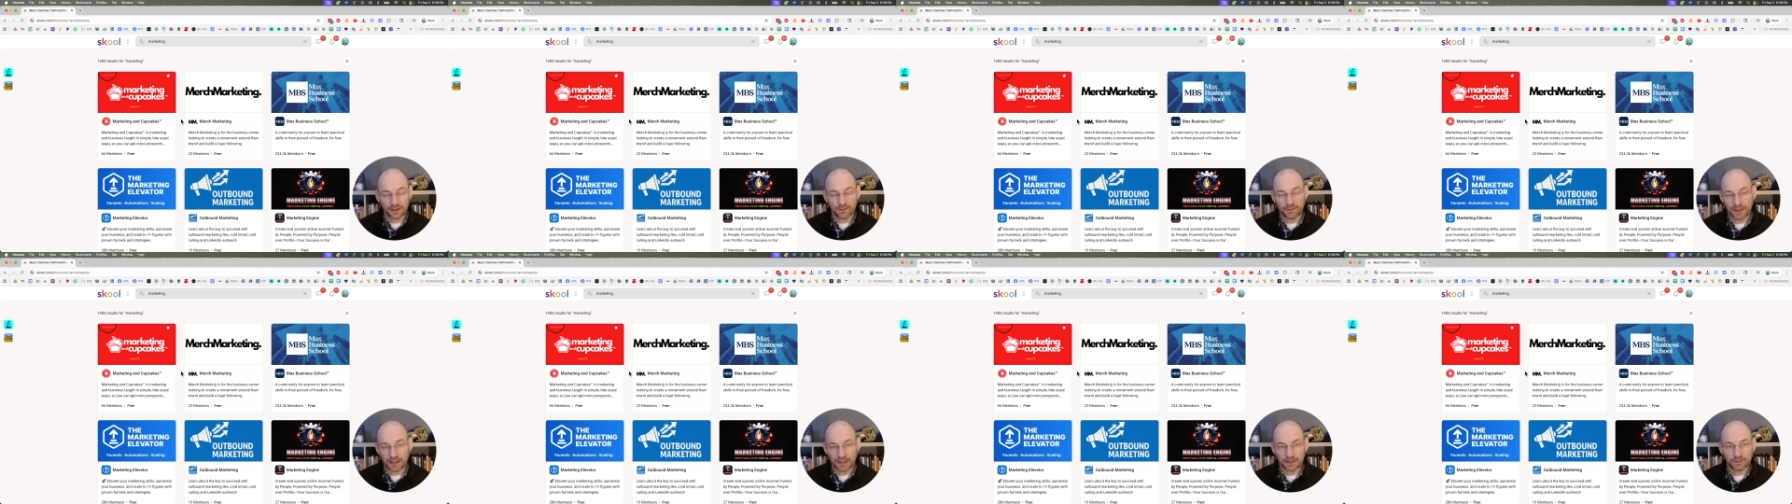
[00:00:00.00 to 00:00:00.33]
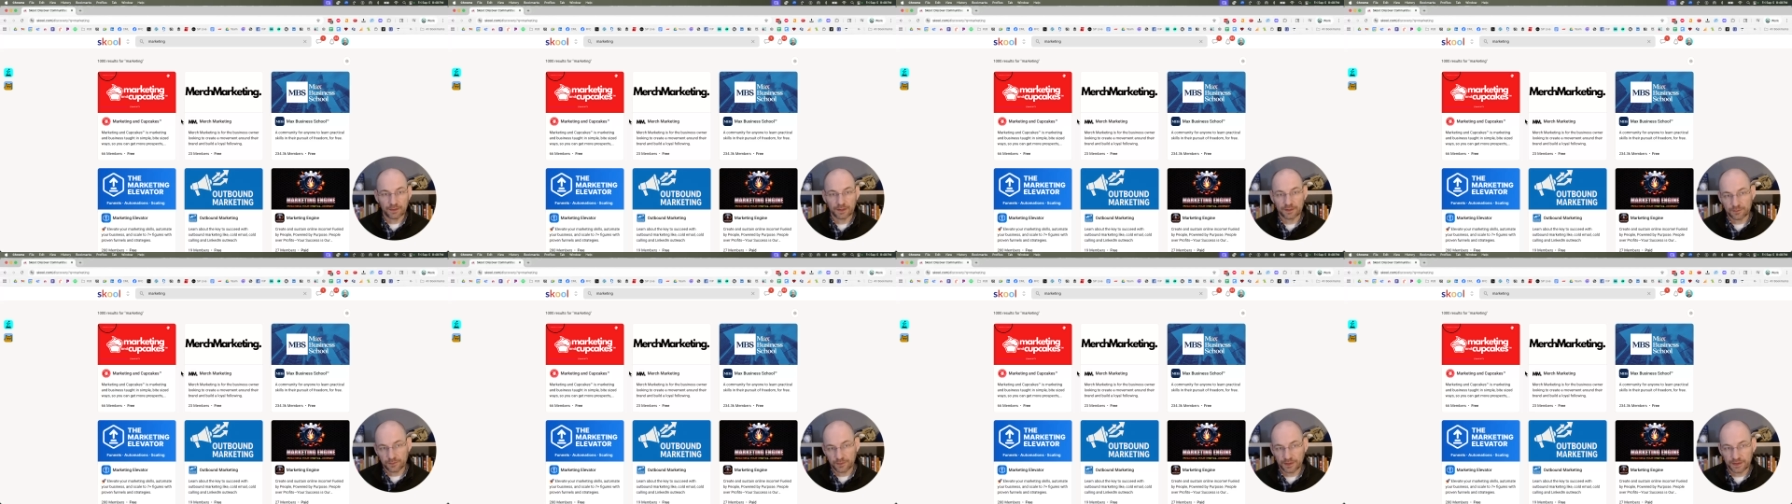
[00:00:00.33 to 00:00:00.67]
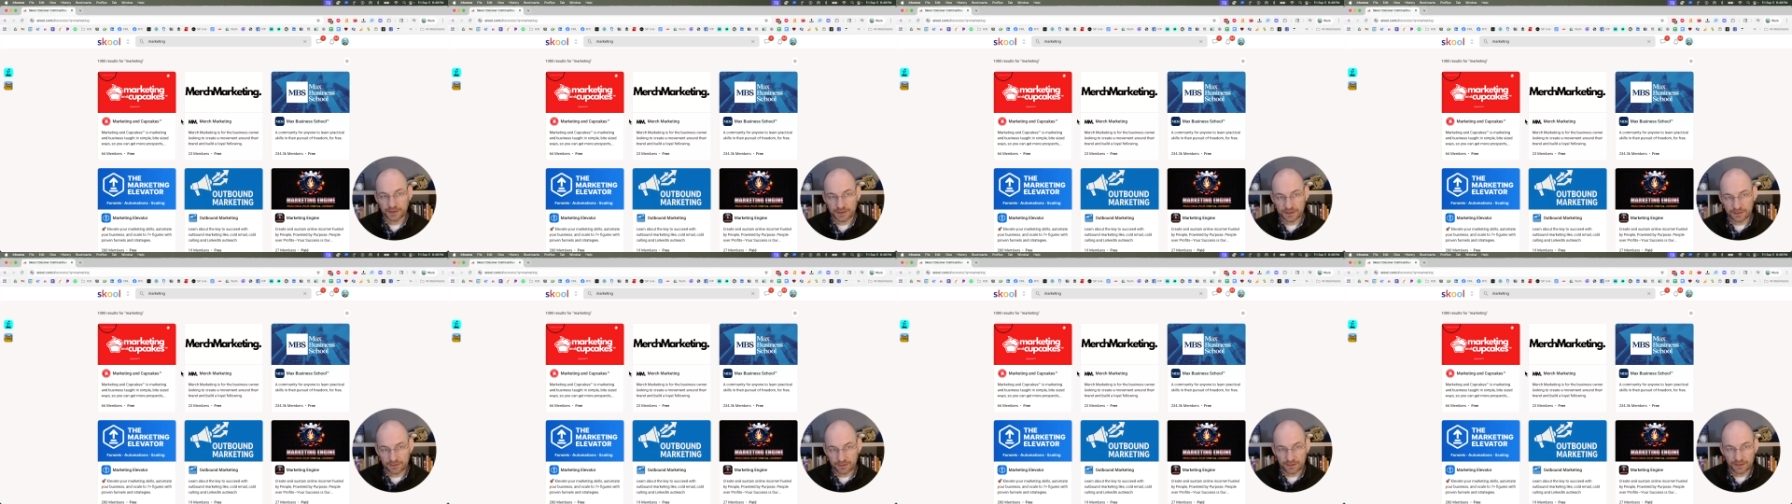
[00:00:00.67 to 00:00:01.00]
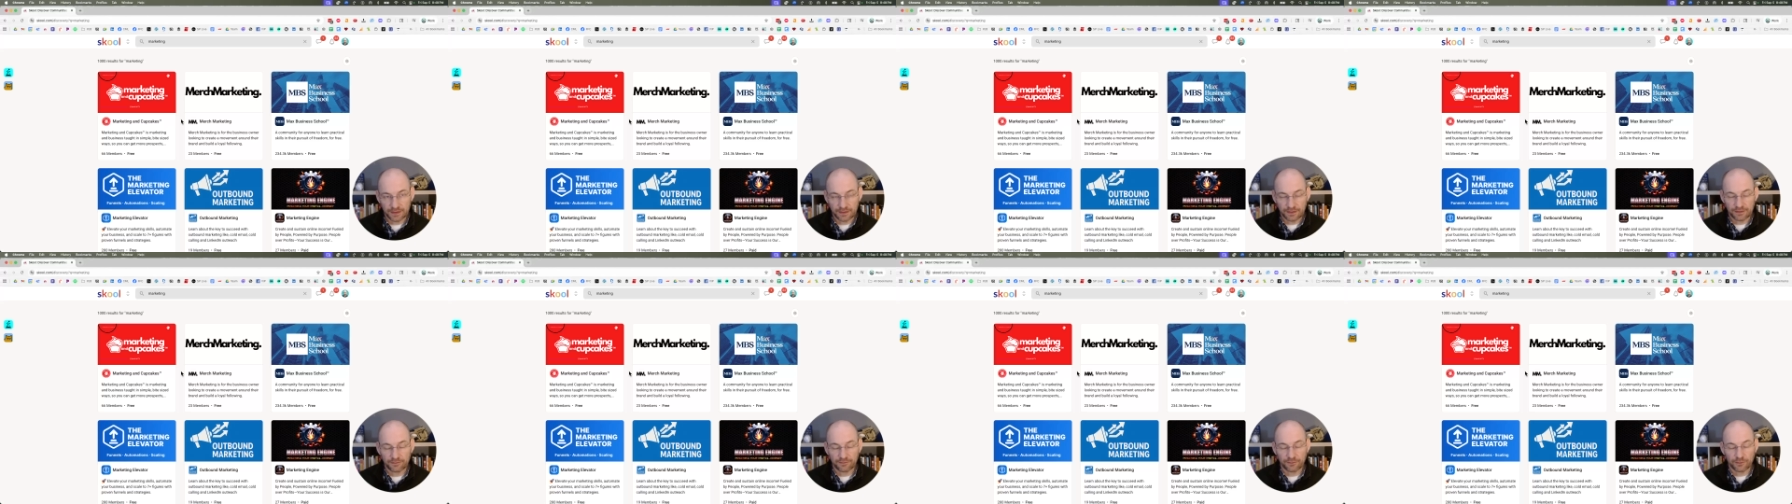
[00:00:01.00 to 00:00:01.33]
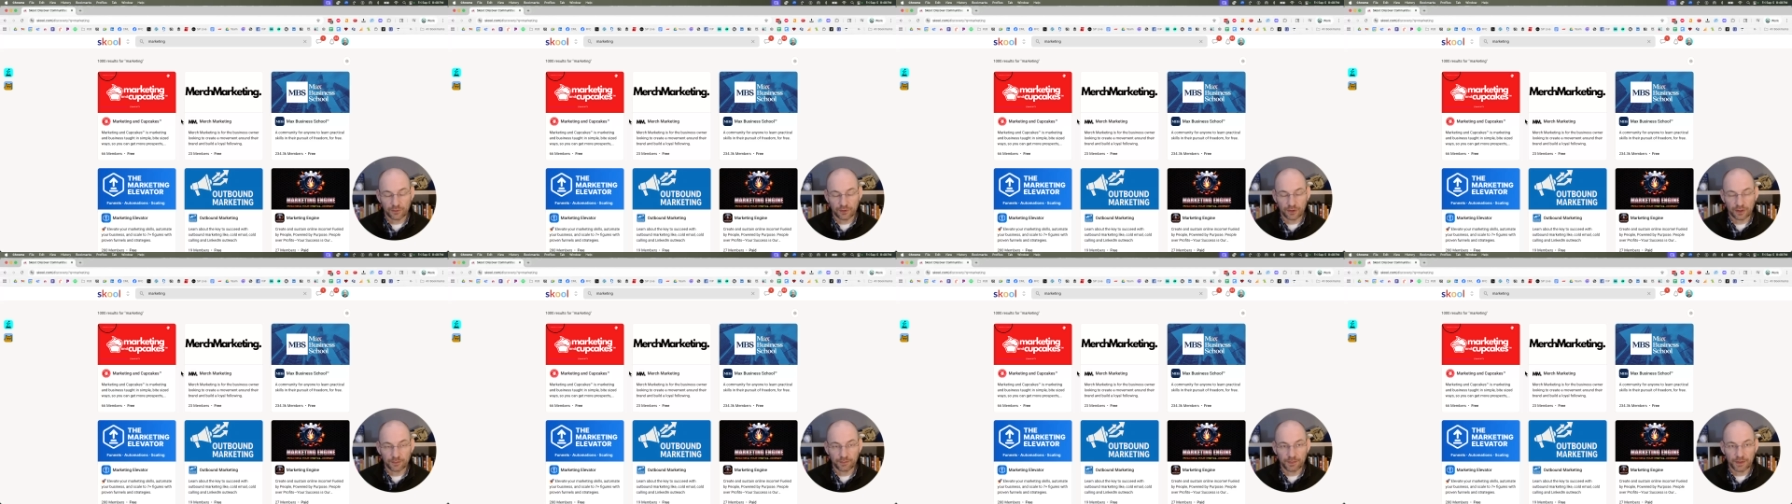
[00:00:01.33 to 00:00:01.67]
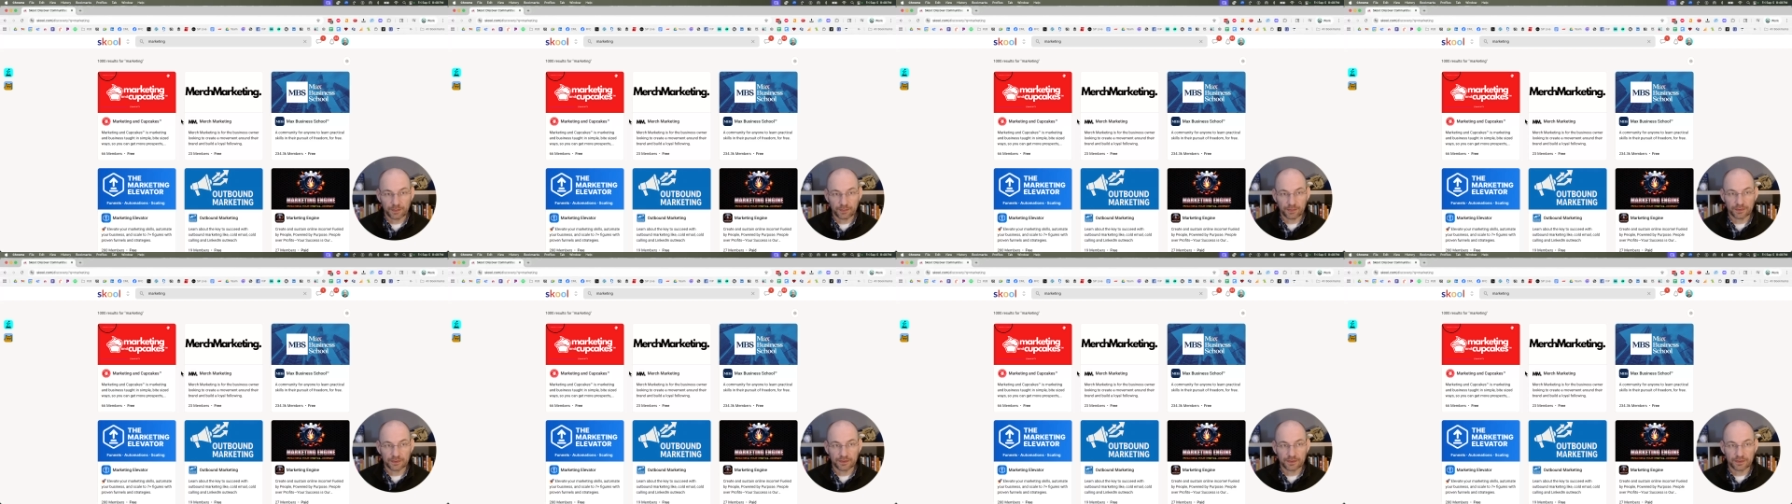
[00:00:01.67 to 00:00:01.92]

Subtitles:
make it much more easy for people